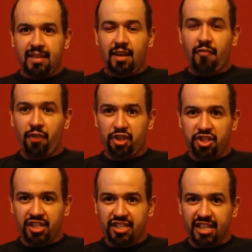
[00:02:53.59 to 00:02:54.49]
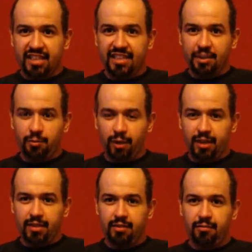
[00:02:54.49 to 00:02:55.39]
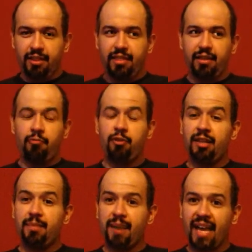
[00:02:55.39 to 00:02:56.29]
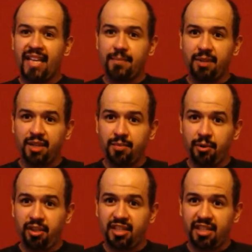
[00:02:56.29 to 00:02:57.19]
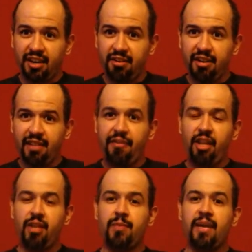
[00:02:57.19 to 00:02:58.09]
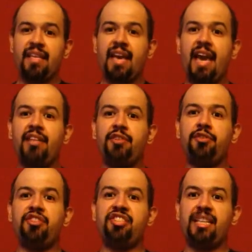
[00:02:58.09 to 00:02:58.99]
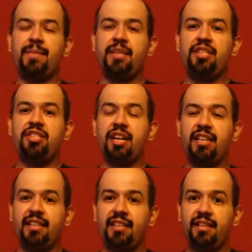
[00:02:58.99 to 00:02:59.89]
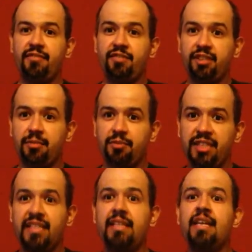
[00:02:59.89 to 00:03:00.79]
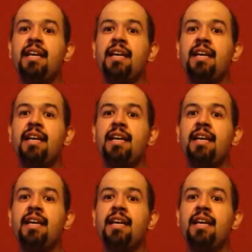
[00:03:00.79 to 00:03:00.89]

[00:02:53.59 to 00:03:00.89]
Unfortunately, John Cena won with a really bad springing bullet stunner followed by the attitude adjustment. John Cena, for some reason,